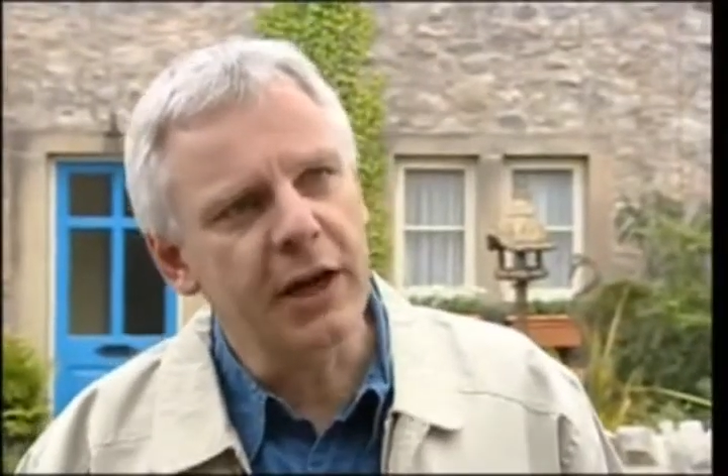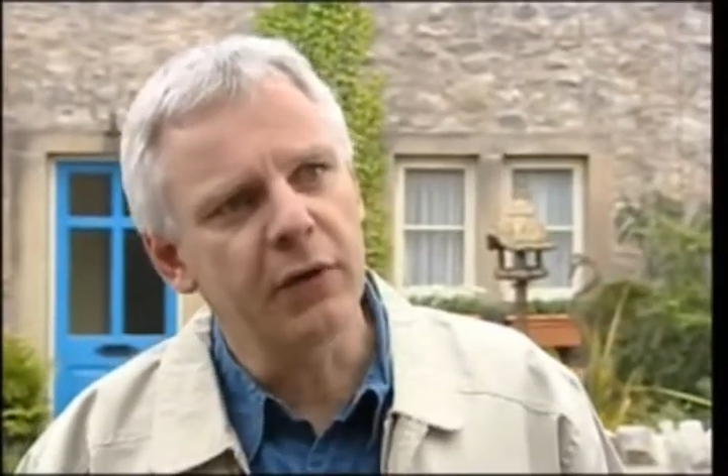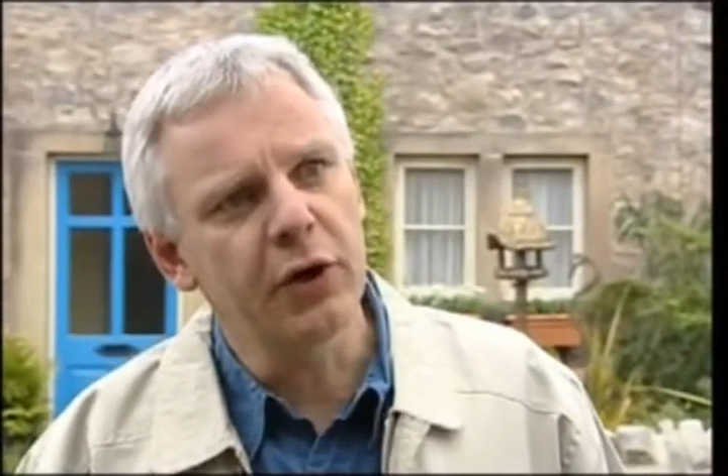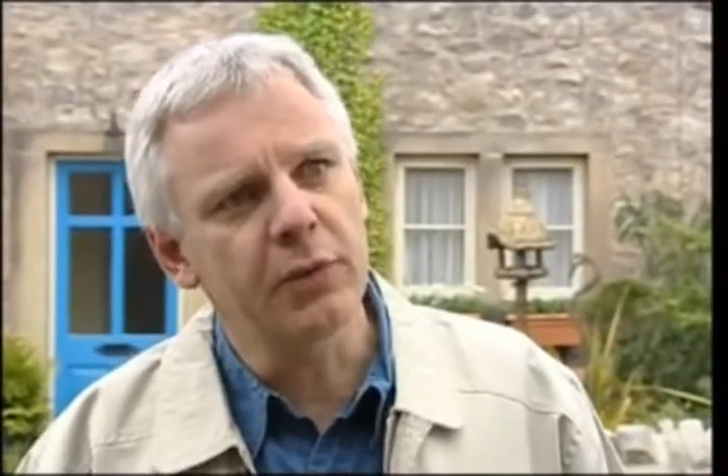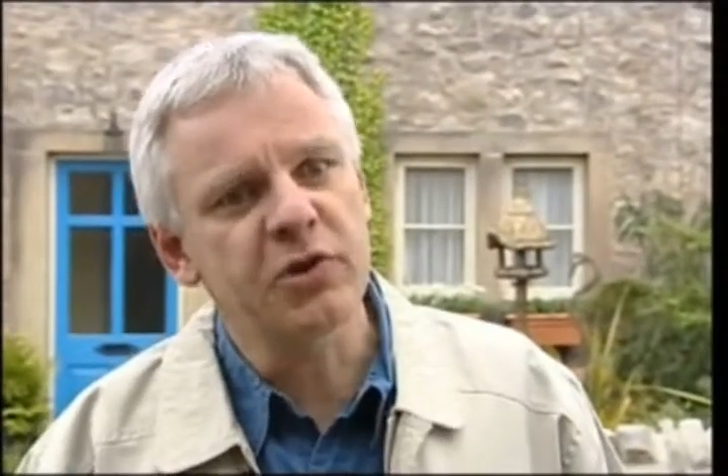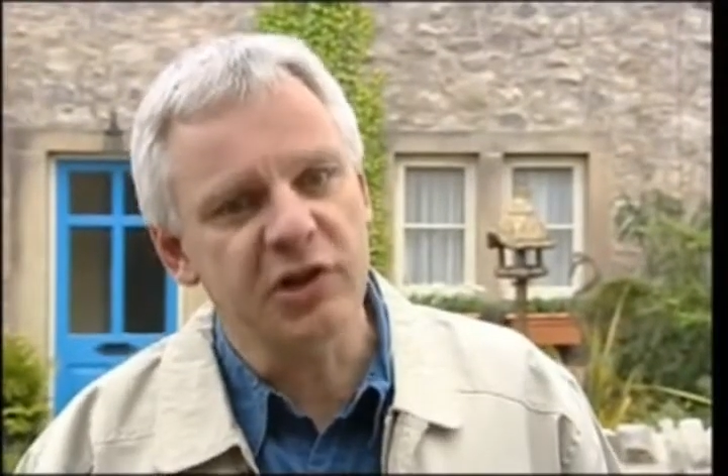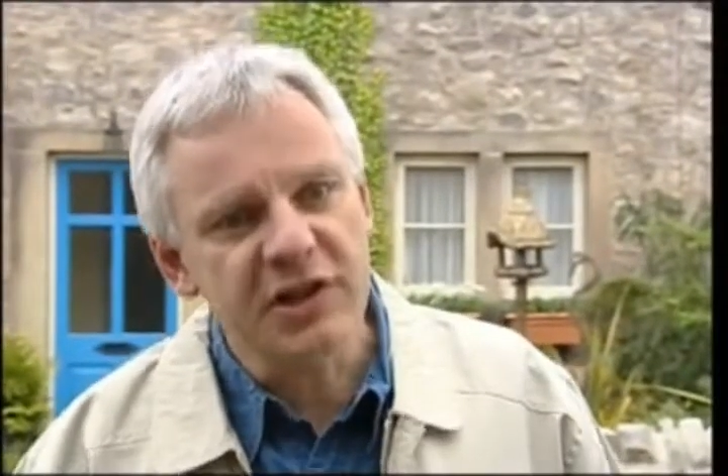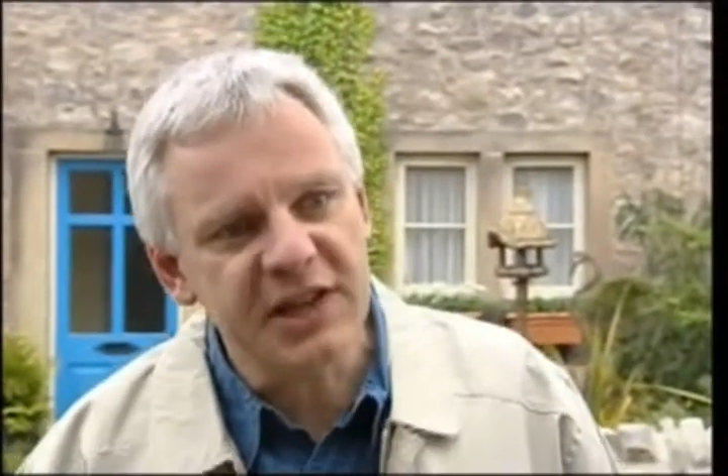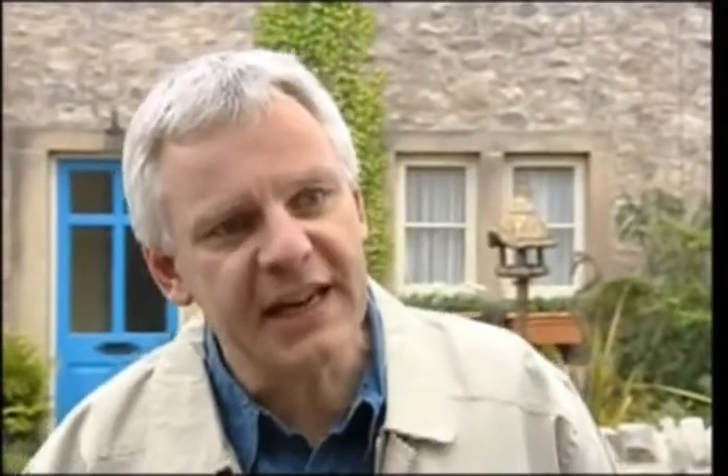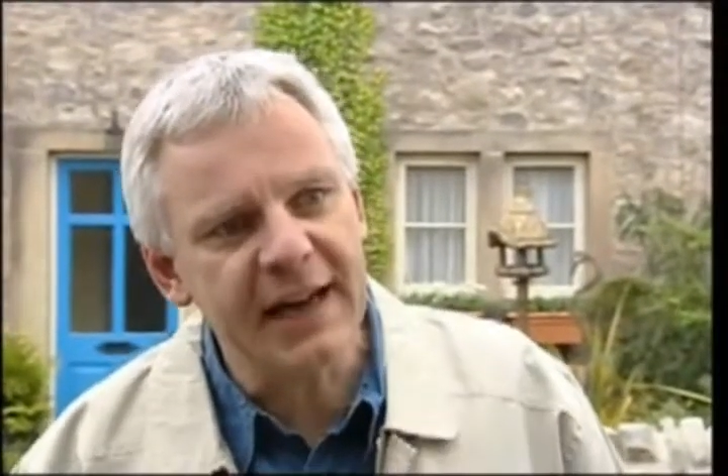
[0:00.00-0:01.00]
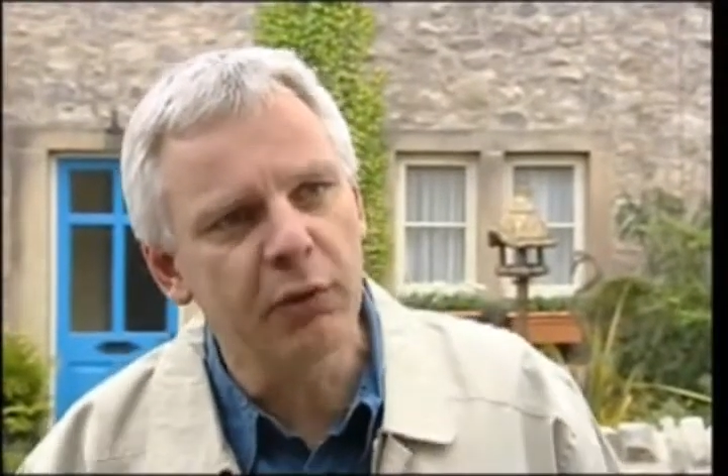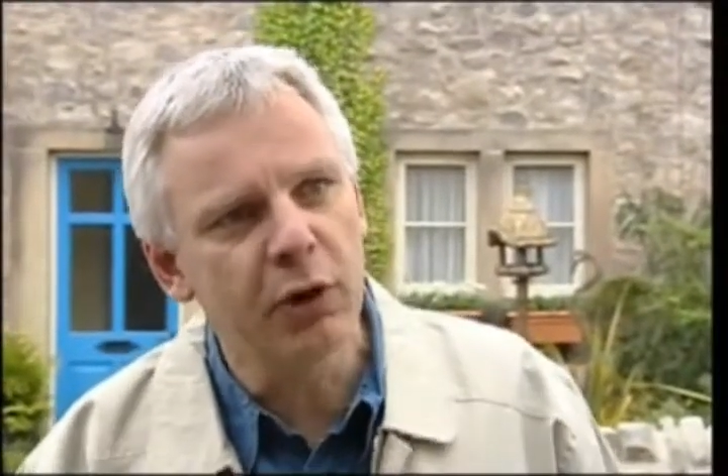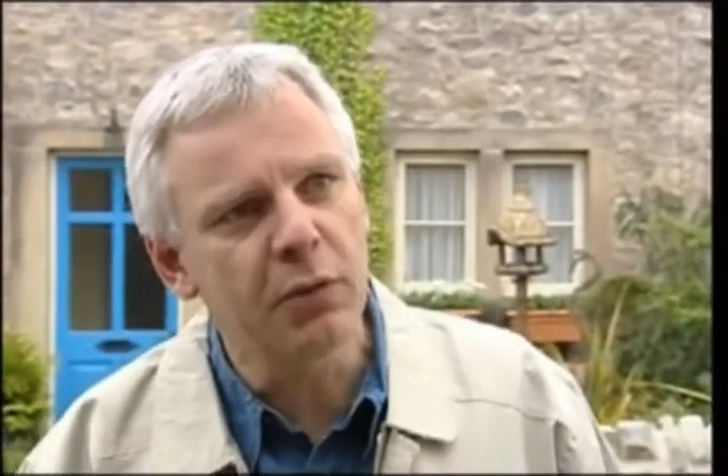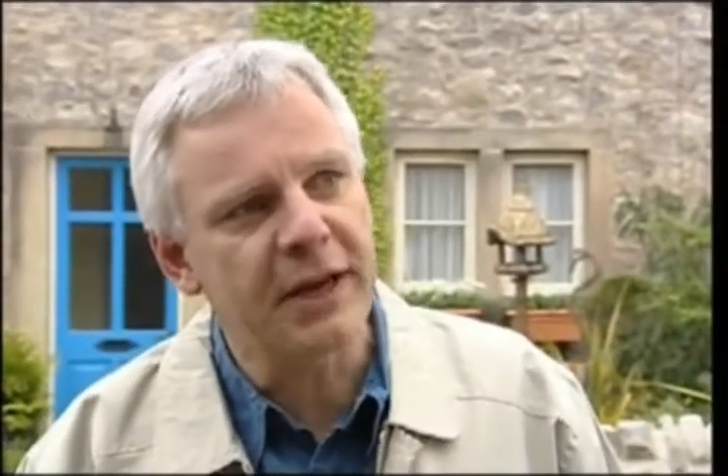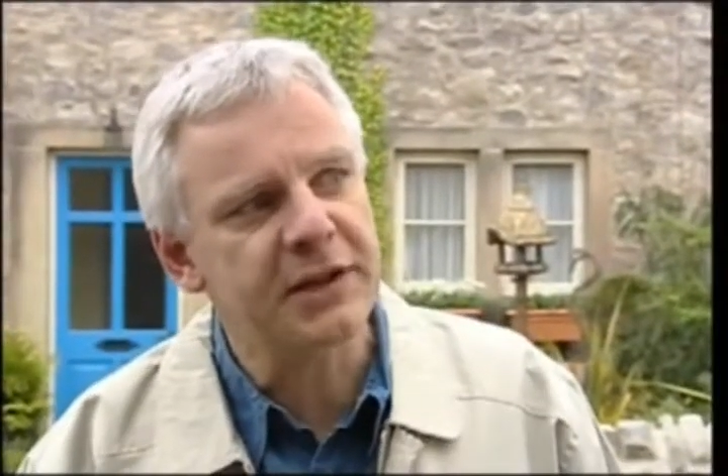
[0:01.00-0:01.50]
out the options, seeing how
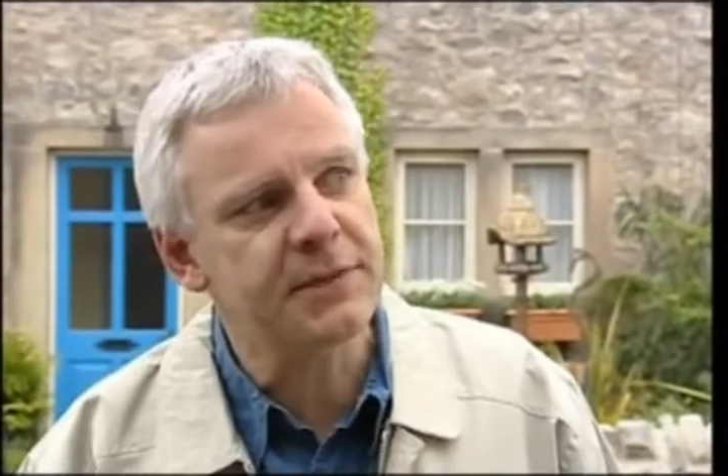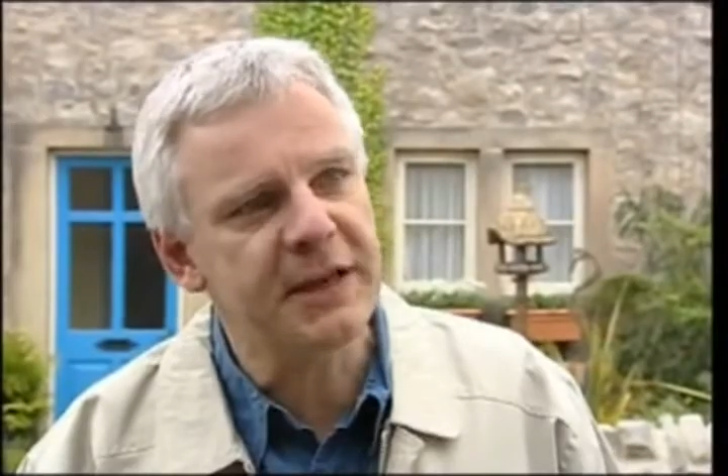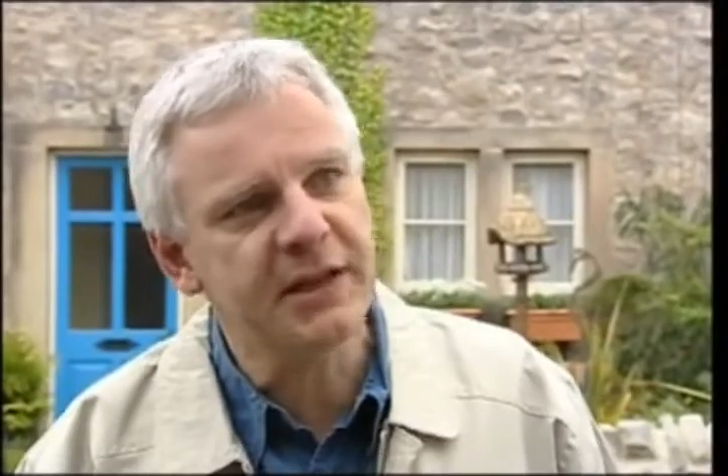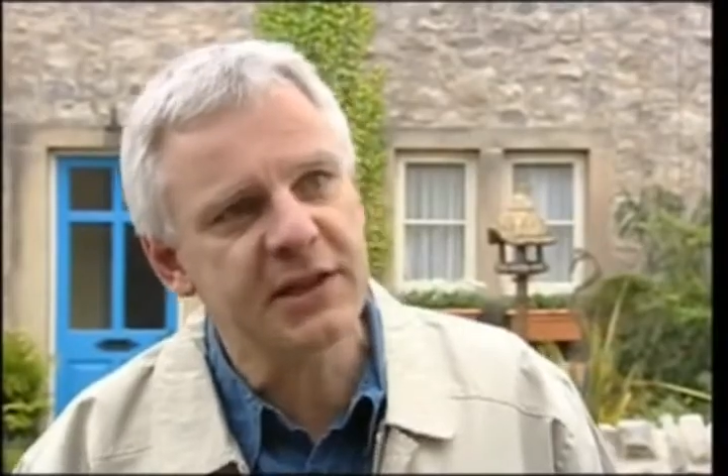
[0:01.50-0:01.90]
long we had to make a